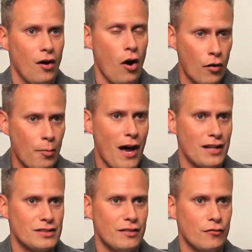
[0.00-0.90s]
all the
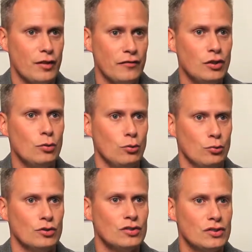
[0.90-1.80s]
positive
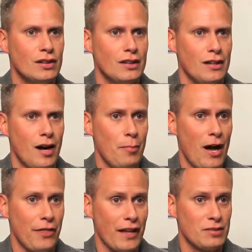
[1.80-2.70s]
reviews
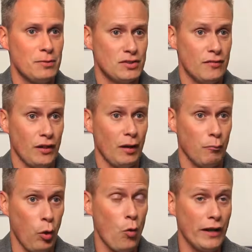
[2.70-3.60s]
about that specific
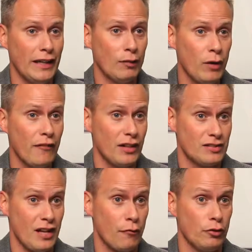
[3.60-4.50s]
employee. And we have had
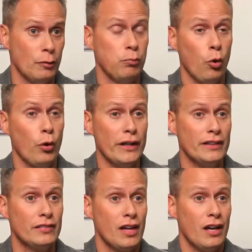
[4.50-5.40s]
several
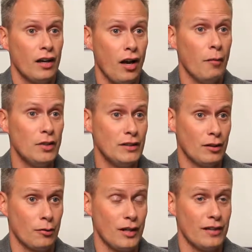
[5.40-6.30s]
employees come to
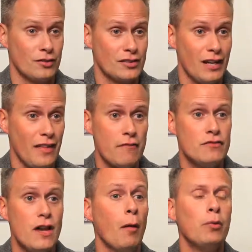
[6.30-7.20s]
DealerRater saying
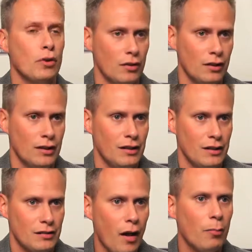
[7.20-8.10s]
they've doubled
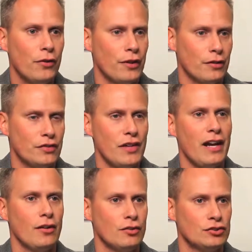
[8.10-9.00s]
their
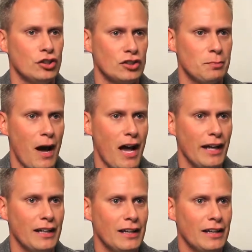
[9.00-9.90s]
sales just
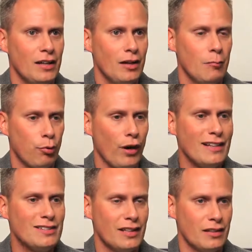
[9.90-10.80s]
by
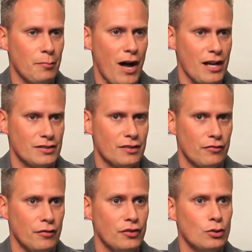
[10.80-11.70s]
embracing the positive
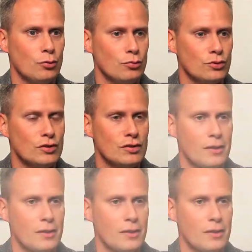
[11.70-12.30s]
reviews.